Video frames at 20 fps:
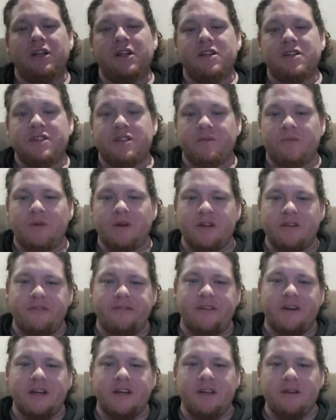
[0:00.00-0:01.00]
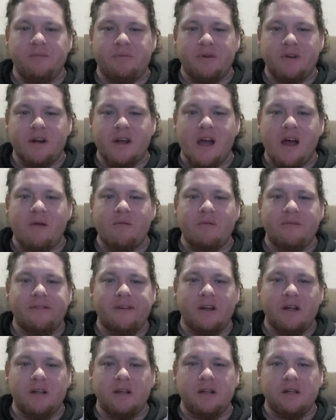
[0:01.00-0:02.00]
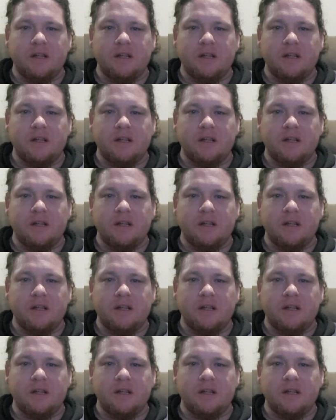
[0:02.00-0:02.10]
So why the fuck are you putting up with it?